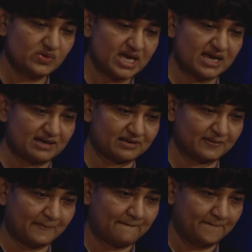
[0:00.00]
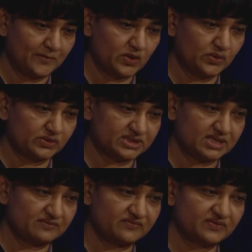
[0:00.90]
can know
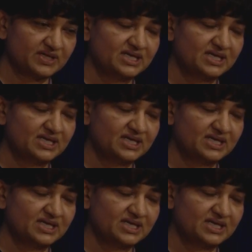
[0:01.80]
yourself.